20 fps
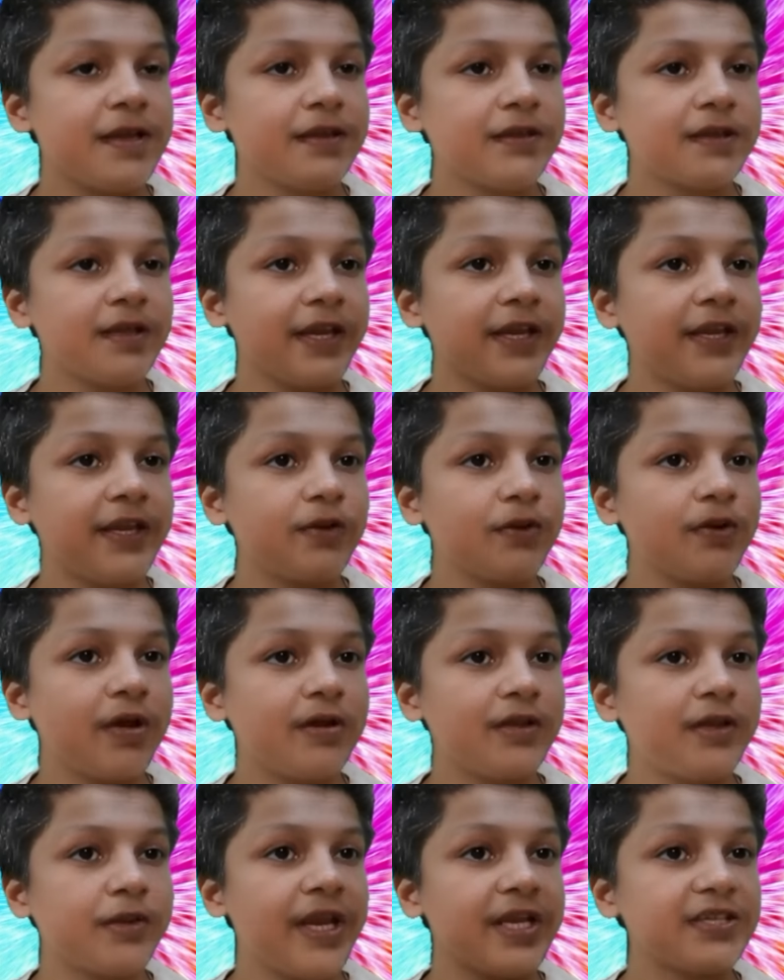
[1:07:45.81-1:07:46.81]
their hero
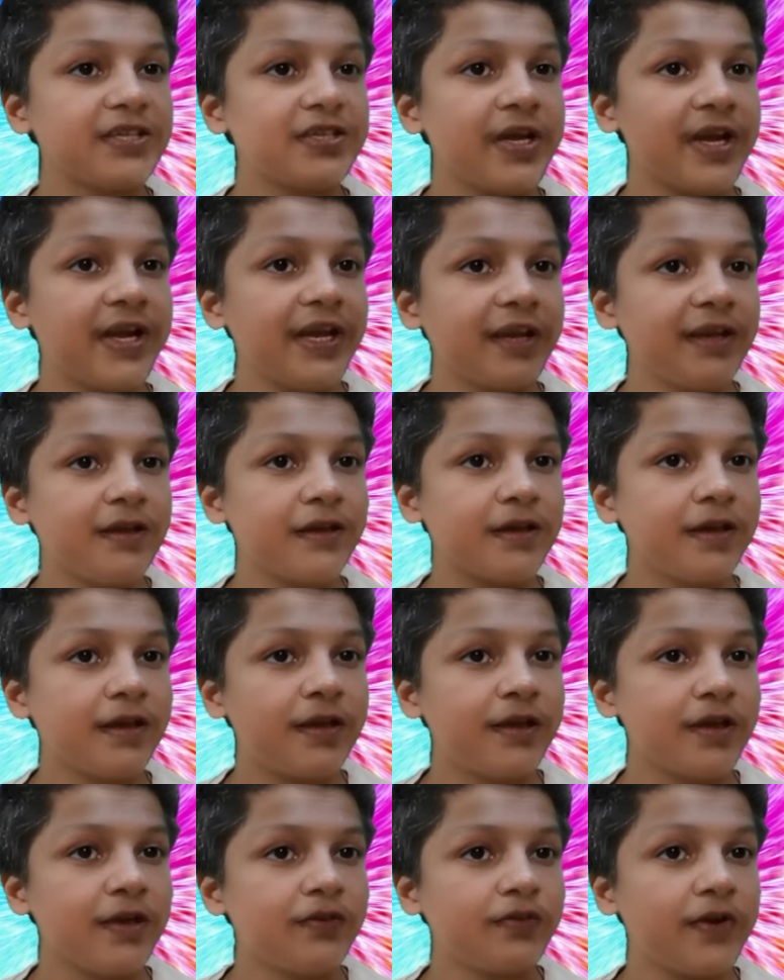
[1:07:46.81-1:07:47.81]
on the big screen
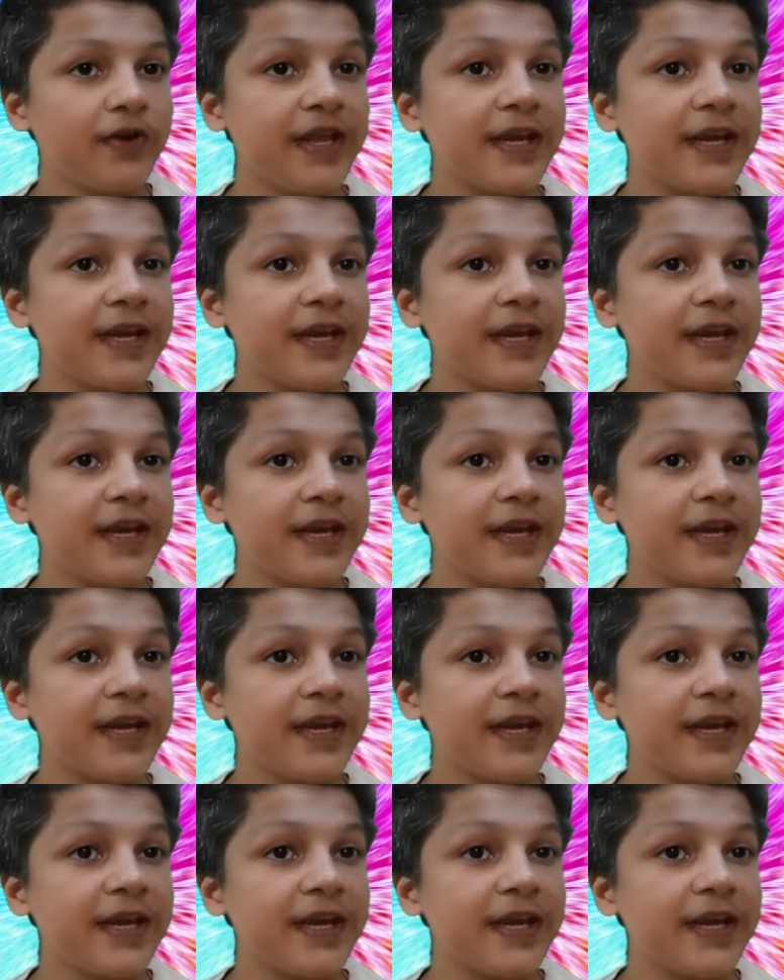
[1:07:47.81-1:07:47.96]
for